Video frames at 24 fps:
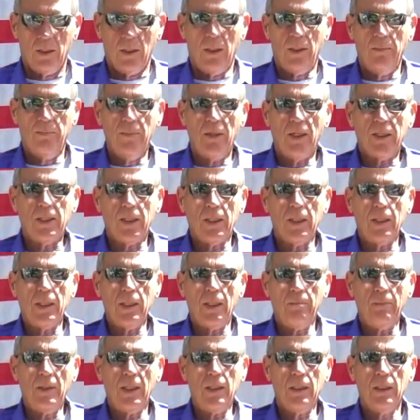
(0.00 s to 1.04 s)
I am not a
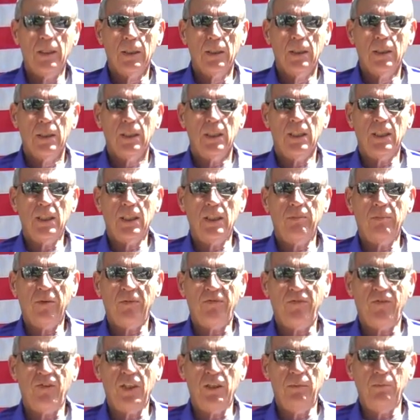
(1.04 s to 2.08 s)
number, I am a
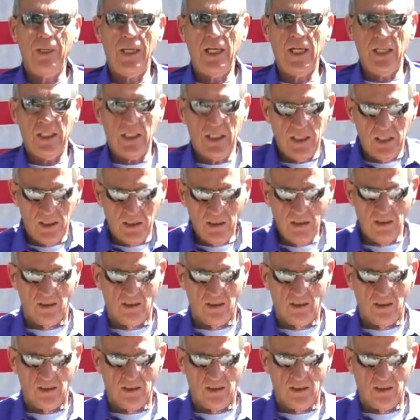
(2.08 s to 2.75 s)
free man.